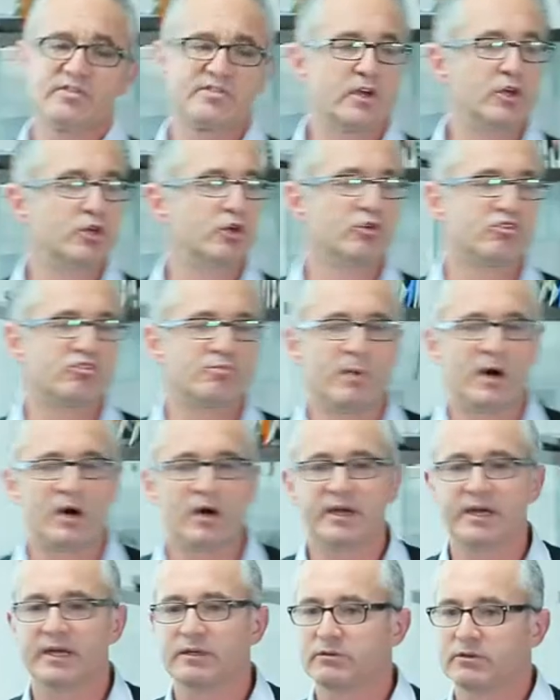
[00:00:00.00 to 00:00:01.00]
is a huge
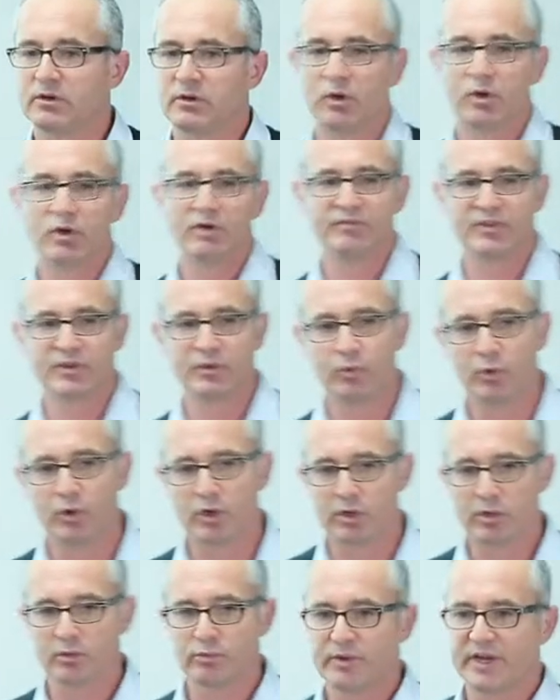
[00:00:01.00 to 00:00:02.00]
market all over the
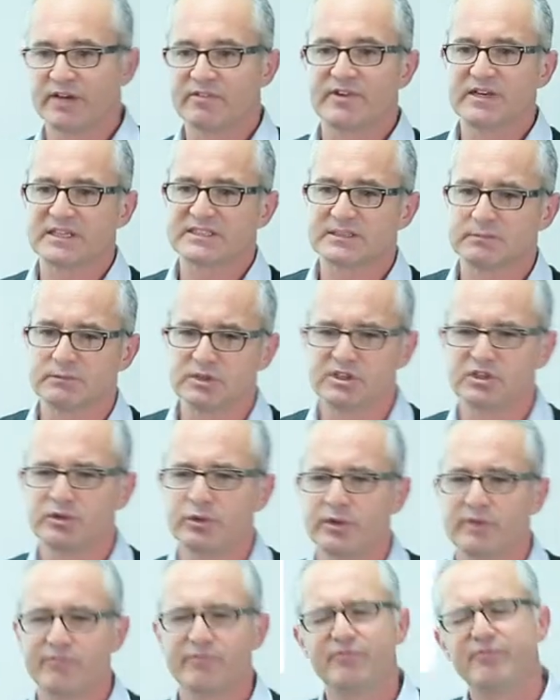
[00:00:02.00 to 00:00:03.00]
world. We have customers
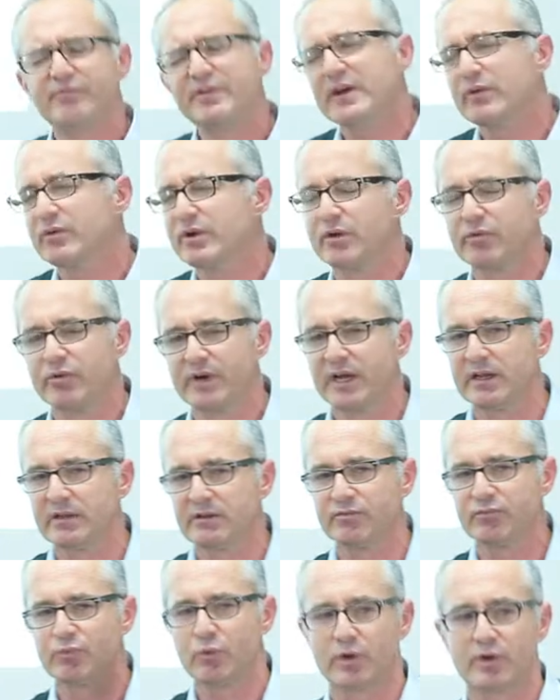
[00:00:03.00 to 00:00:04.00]
doing very
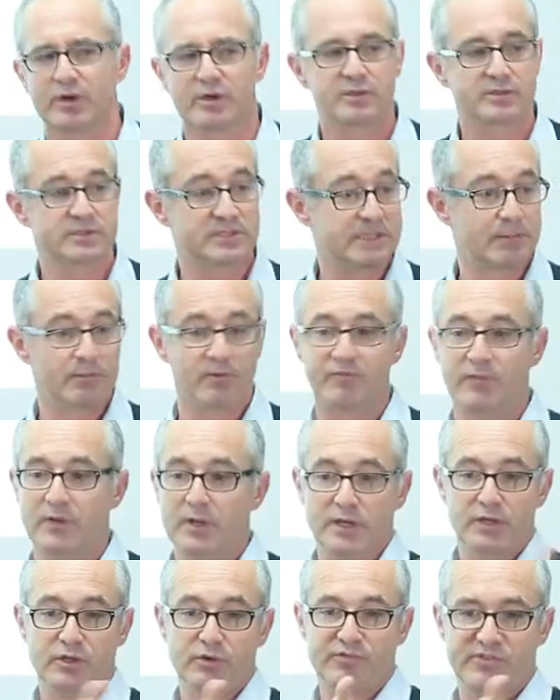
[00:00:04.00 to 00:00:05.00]
creative work. Some of
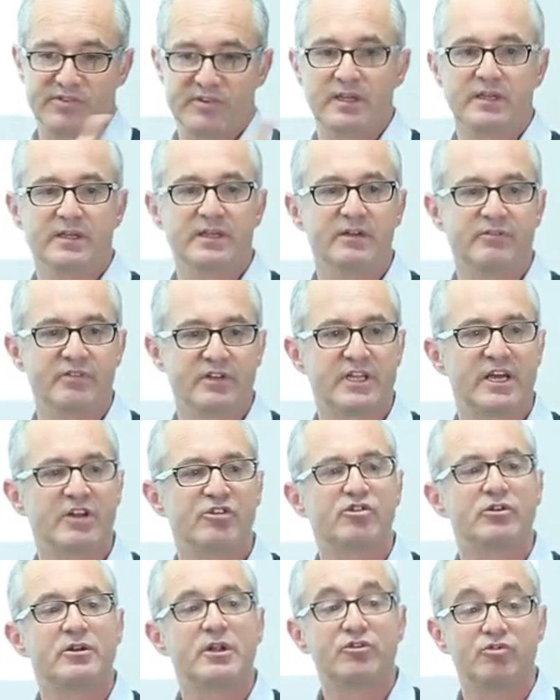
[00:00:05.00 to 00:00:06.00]
you've seen the
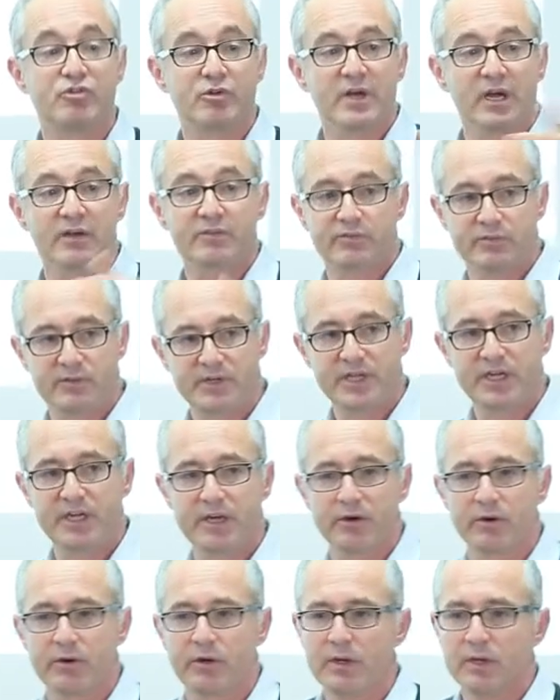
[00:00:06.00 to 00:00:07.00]
invitation that you got
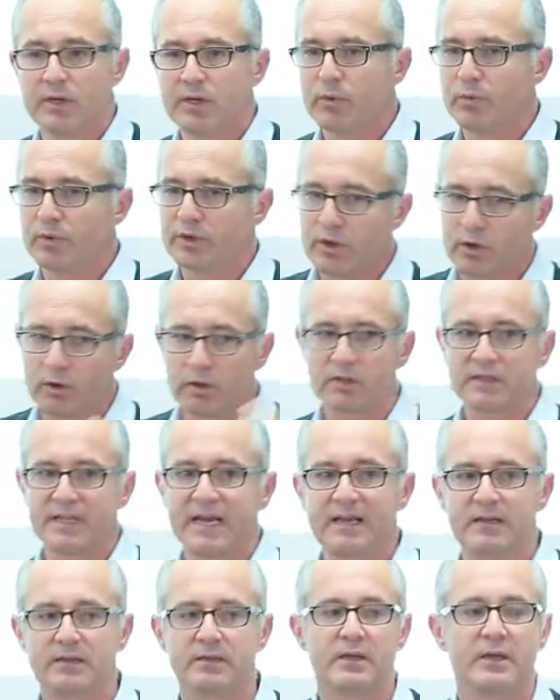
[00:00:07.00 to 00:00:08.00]
here with all
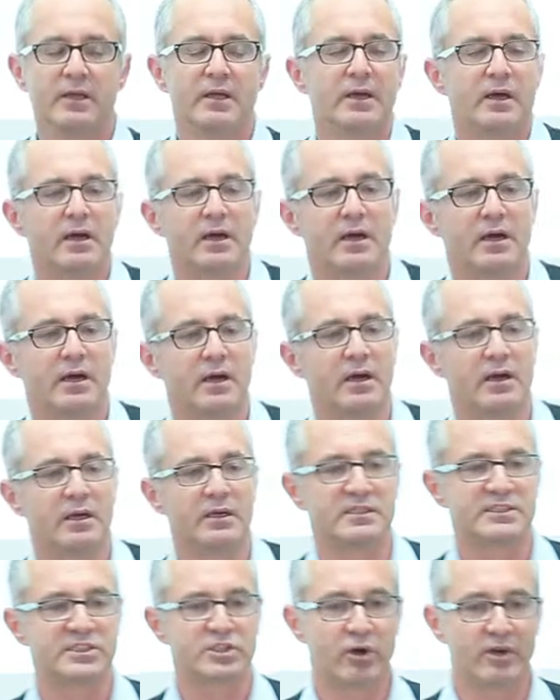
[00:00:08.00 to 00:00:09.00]
that
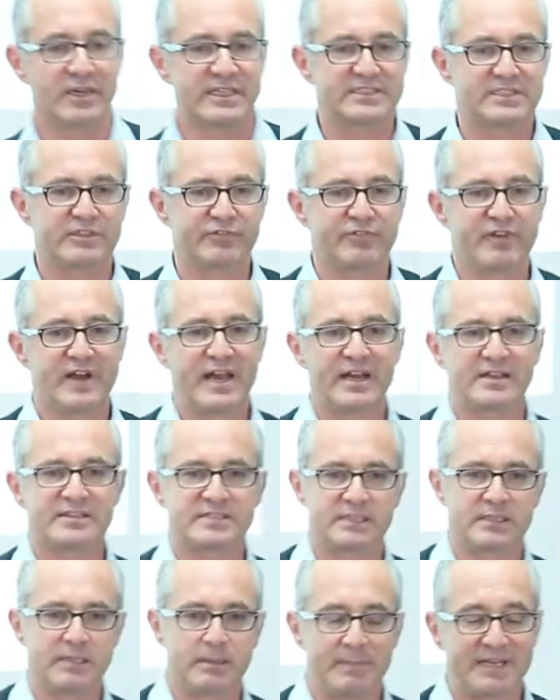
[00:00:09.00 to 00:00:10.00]
Scodix
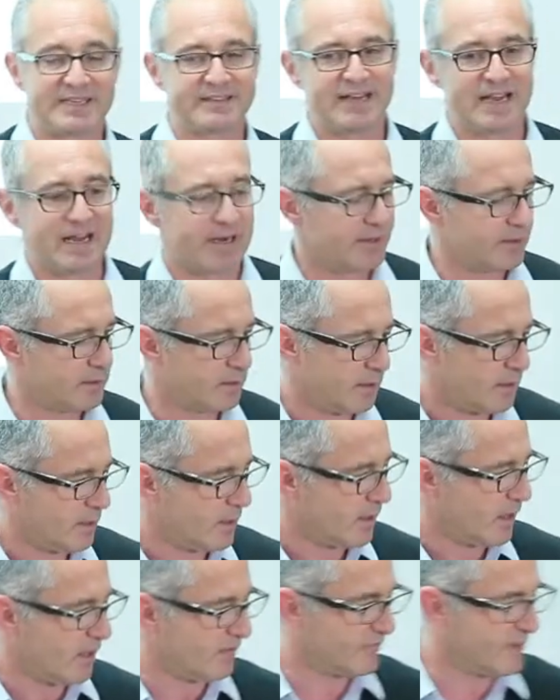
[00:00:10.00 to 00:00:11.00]
effects and the metallic.
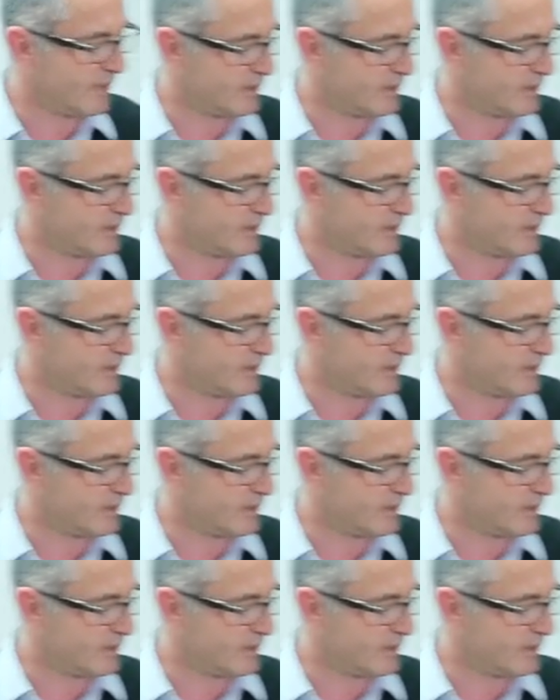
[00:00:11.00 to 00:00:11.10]
I've